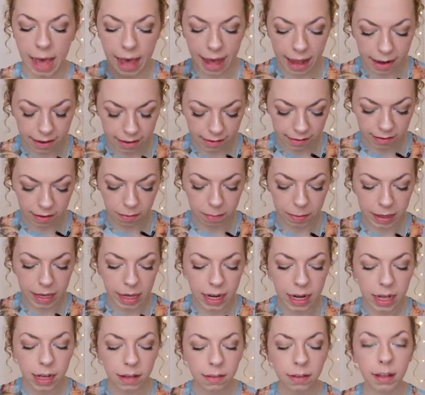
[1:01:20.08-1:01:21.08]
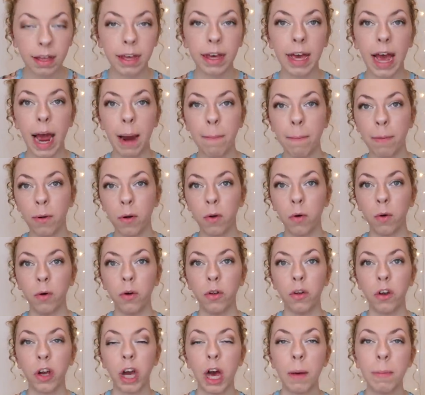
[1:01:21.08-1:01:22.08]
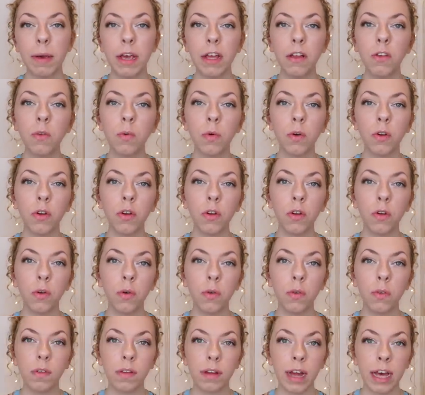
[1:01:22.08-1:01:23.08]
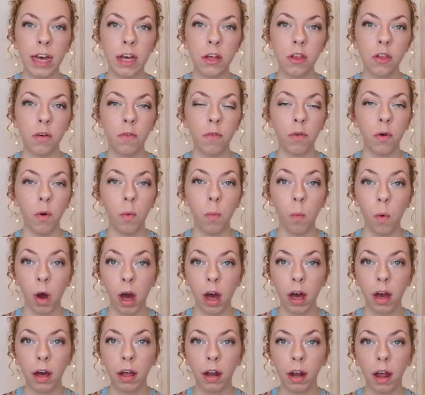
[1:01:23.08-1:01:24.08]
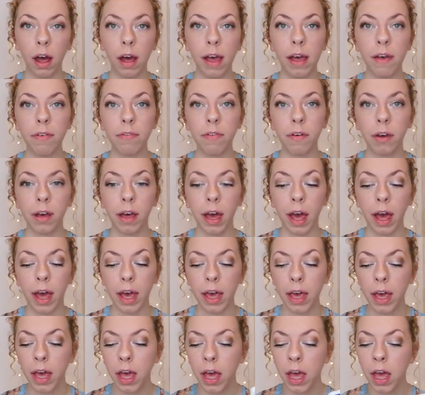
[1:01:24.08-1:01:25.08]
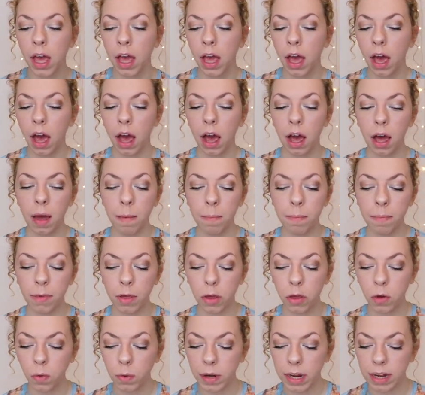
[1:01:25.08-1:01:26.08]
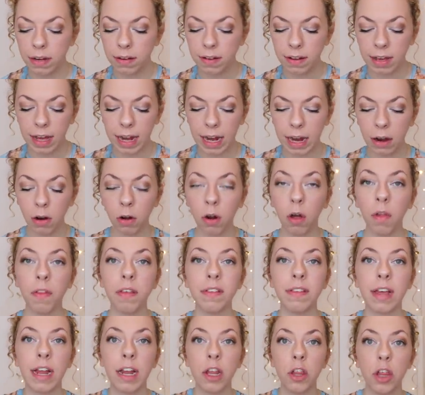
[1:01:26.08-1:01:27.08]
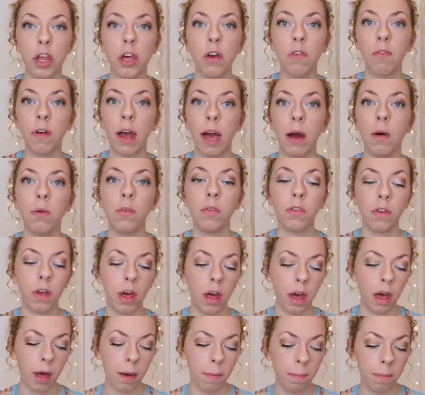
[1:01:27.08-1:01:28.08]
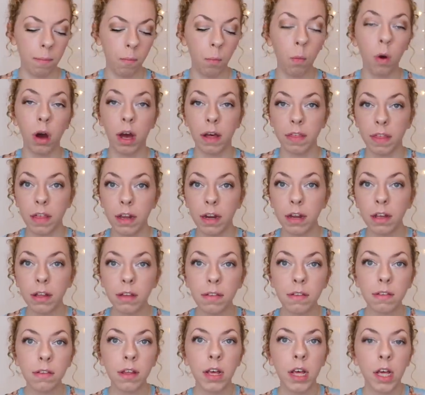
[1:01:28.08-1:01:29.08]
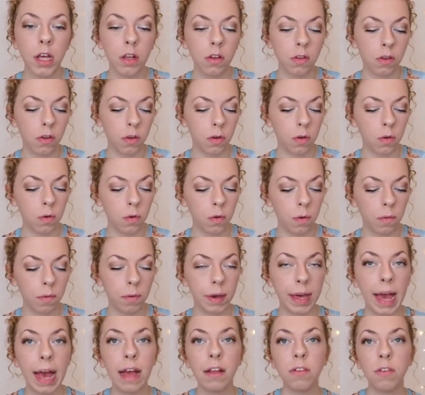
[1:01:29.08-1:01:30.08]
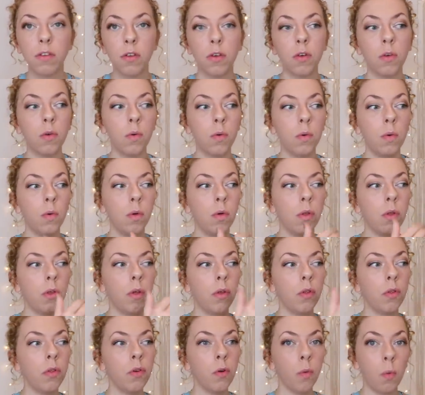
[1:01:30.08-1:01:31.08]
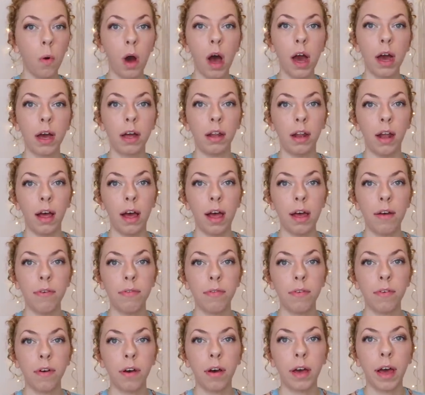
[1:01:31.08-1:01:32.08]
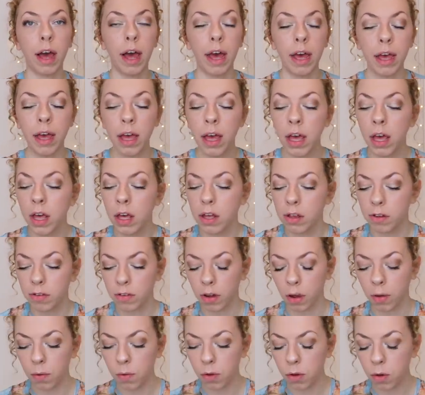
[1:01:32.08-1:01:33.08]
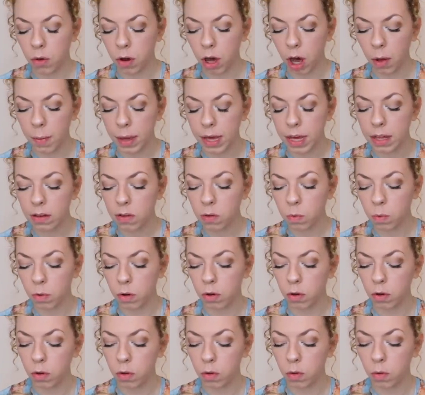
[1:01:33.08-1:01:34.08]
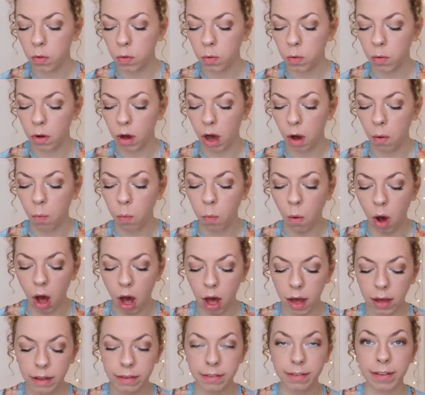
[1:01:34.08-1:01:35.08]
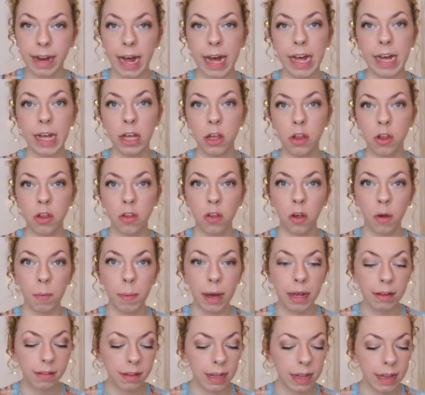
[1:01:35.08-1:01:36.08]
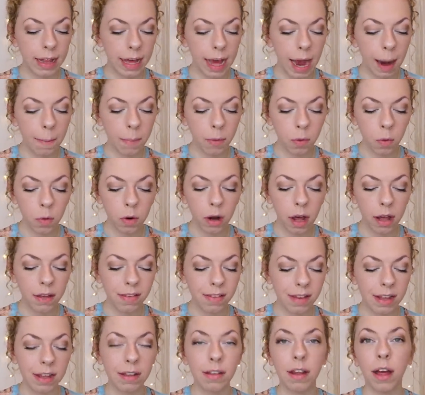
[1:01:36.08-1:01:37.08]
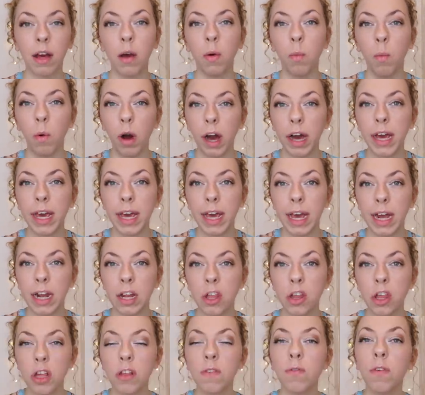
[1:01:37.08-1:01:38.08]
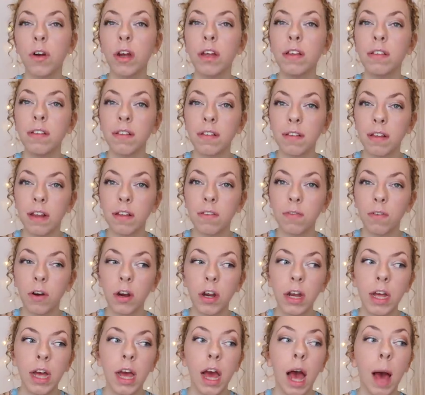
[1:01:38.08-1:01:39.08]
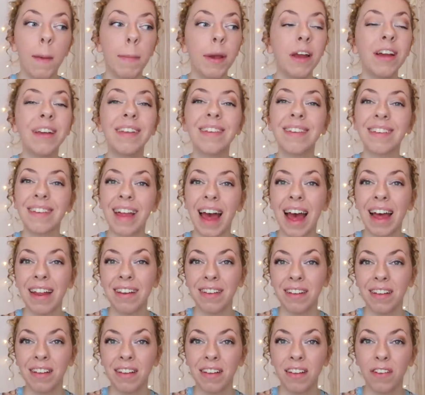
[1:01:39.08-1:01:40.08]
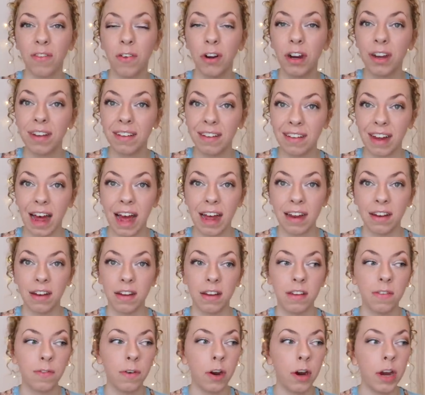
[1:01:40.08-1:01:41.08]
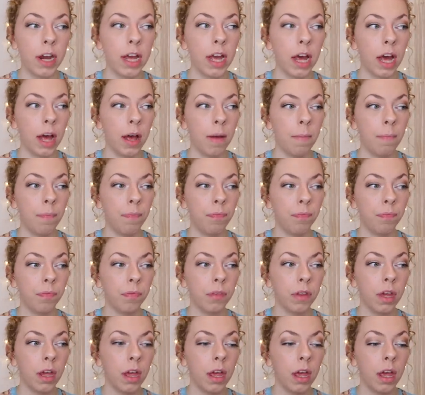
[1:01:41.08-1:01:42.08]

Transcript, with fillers: endings and beginnings and Capricorn. You're coming into a new stage of your work life, okay? Um, you'll need to clear a lot of this energy around um, worthiness to get to your work life. Okay, so you're coming into a new work stage. So basically, the Capricorn I see is like a working energy. It's very, it's very. I'm hearing standard. It's very standard. It's very. um